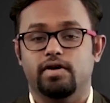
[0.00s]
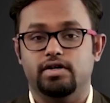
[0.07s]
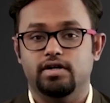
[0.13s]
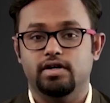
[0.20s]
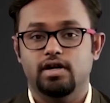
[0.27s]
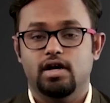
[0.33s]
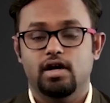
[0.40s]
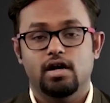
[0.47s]
effect.
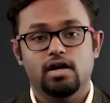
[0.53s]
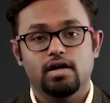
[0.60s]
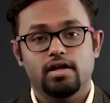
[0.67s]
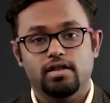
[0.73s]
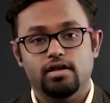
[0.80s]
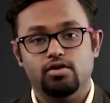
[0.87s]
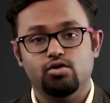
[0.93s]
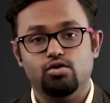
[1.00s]

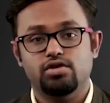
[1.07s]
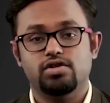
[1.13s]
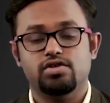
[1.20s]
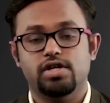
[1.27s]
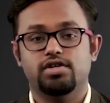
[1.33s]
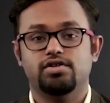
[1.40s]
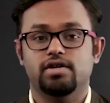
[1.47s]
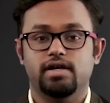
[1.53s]
The source is
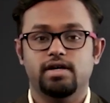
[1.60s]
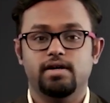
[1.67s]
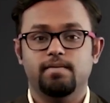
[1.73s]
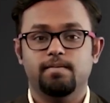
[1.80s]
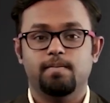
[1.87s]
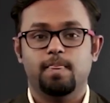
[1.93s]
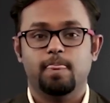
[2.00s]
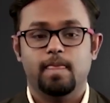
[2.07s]
stationary
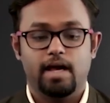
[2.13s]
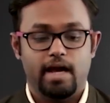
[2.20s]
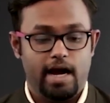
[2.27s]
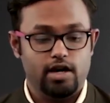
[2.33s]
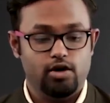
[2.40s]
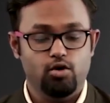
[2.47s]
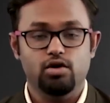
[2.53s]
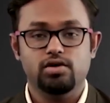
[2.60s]

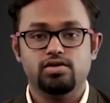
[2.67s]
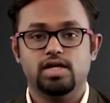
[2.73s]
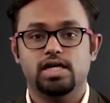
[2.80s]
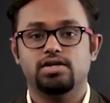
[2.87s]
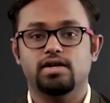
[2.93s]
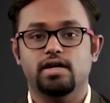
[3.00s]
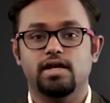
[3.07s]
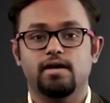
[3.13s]
and you are
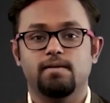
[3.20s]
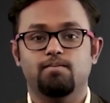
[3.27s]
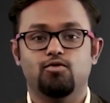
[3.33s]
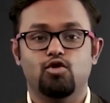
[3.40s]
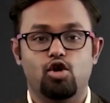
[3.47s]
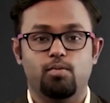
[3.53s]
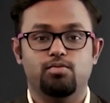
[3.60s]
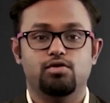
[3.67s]
stationary.
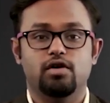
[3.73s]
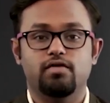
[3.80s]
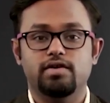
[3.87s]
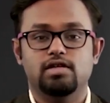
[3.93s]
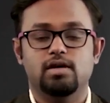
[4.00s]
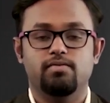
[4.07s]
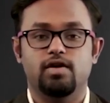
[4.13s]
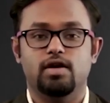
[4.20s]
You're
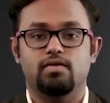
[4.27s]
observing some